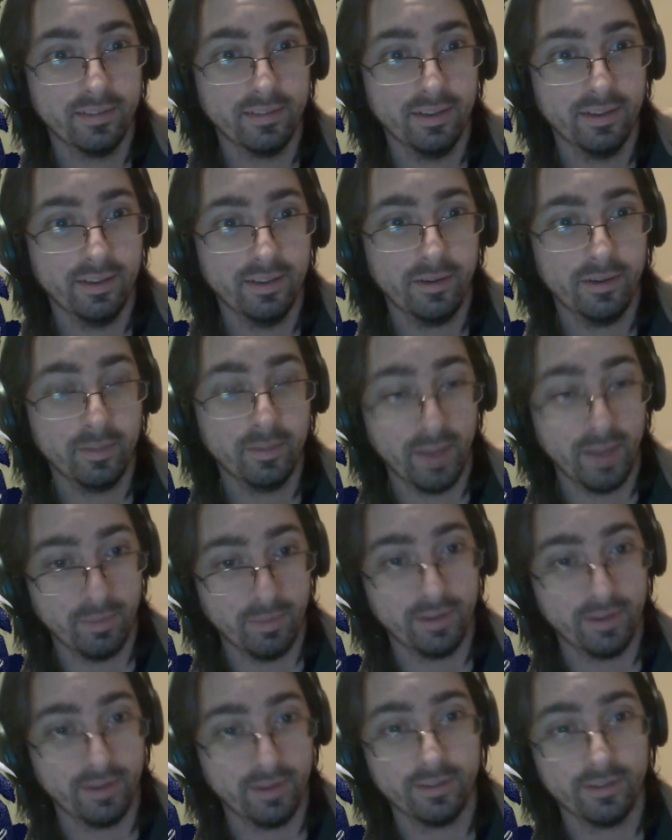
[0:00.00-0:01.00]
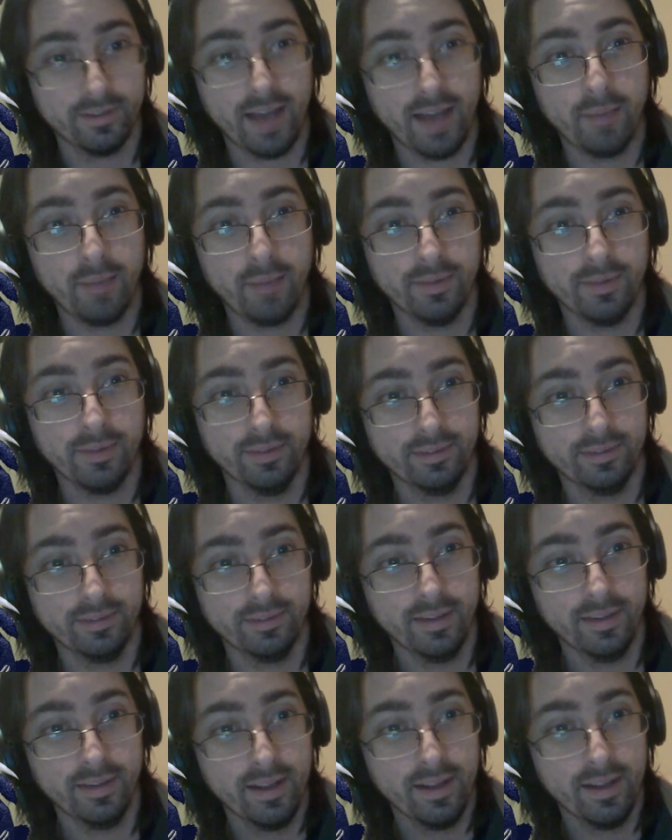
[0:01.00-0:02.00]
in my brother's
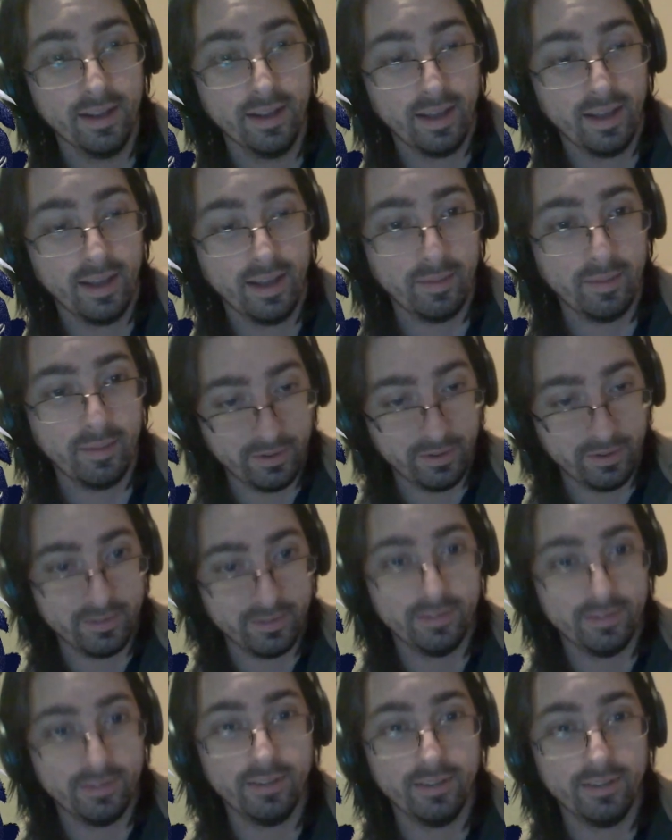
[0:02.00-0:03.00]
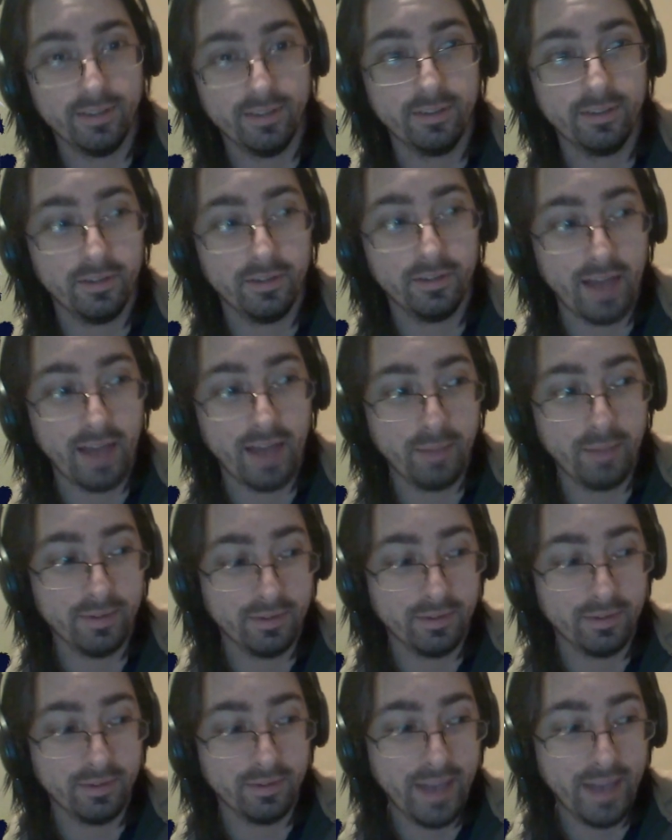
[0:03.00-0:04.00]
absence, in my brothers and sisters'
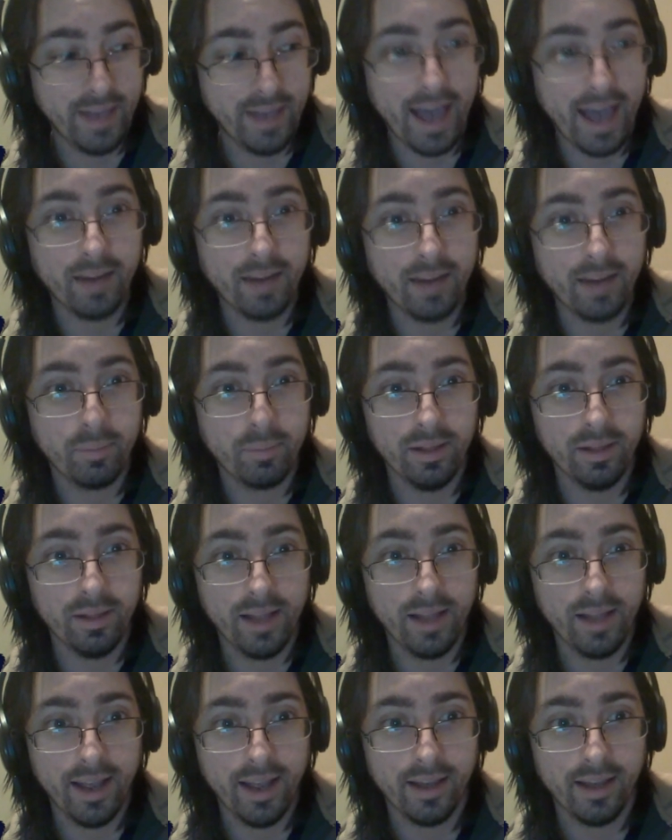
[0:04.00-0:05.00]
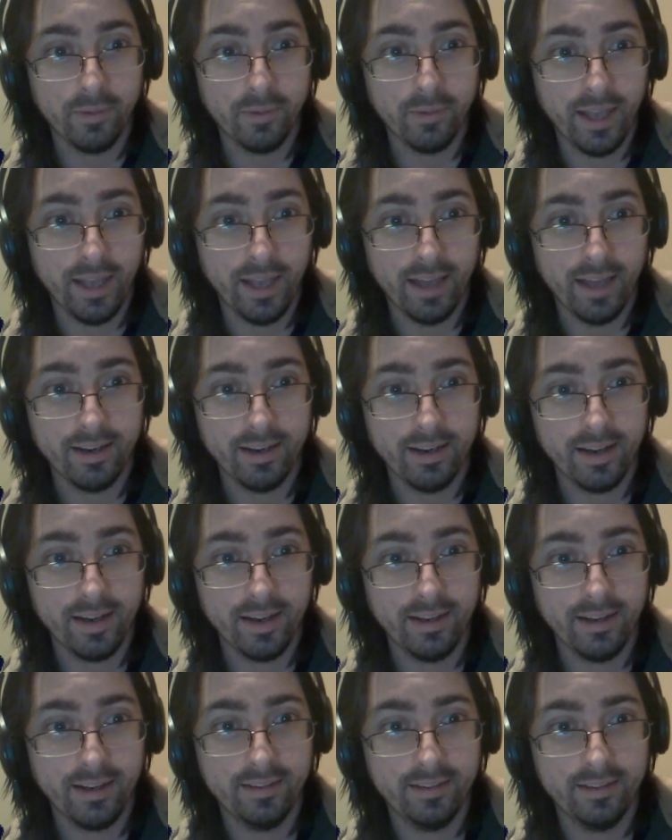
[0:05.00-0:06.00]
absence. We had a plan, we had an
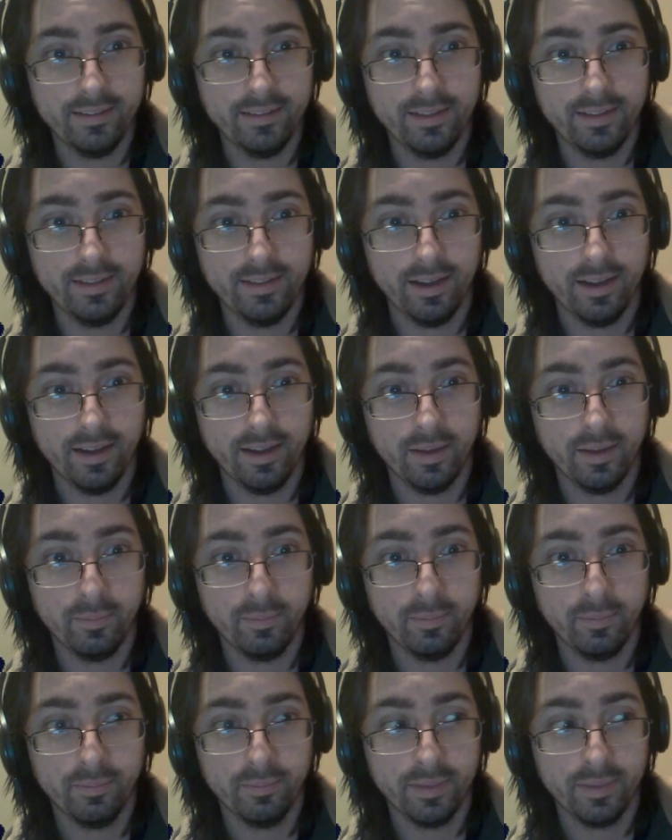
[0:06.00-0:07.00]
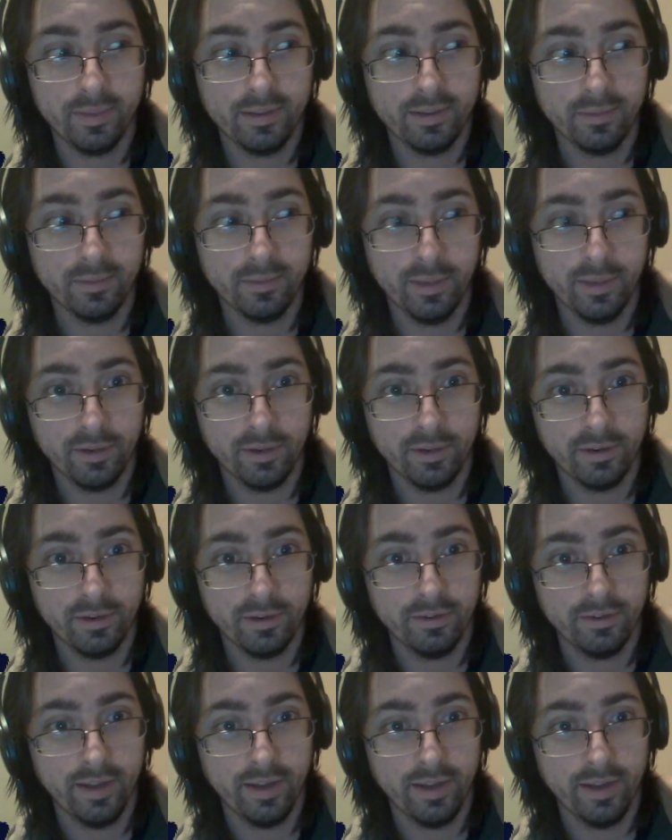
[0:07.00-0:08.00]
idea, but we don't
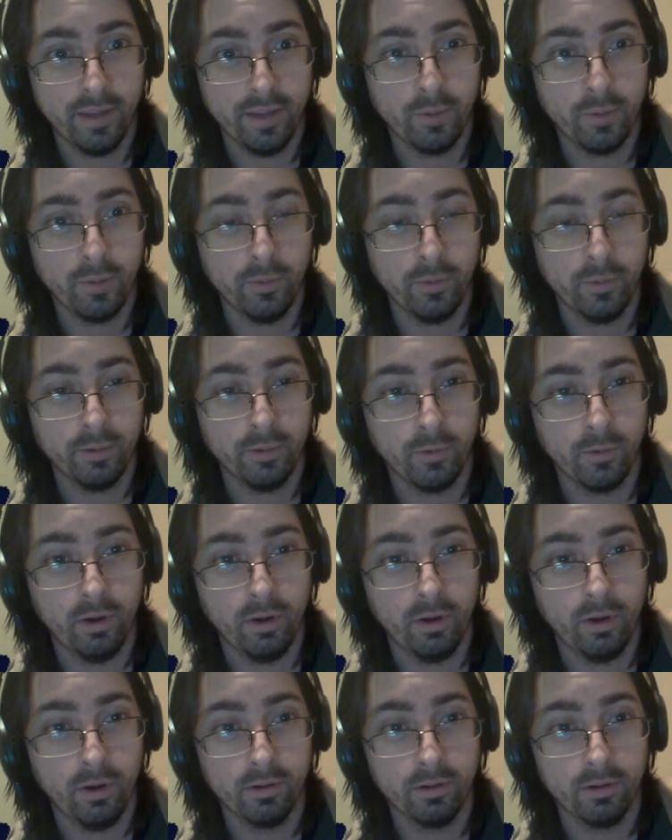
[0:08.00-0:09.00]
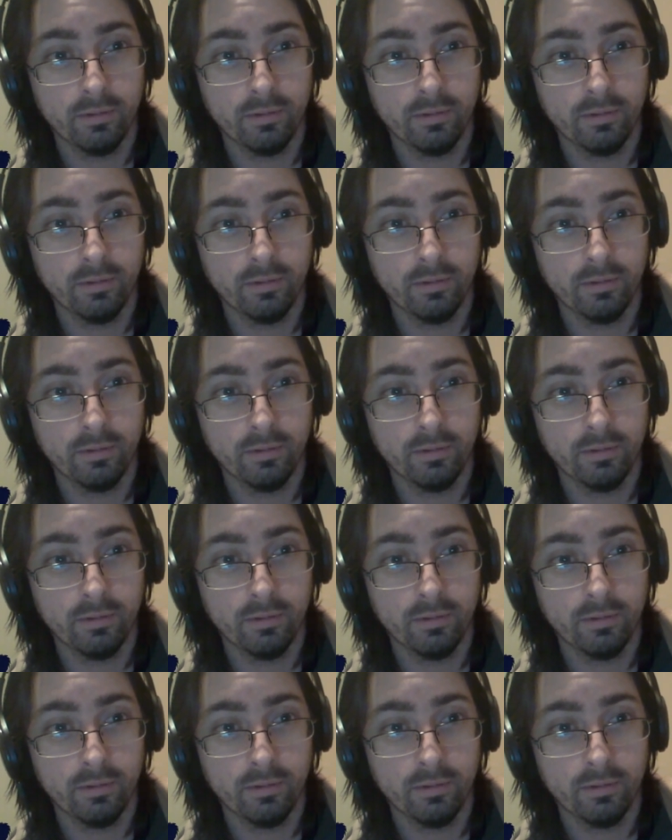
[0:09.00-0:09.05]
understand what went wrong.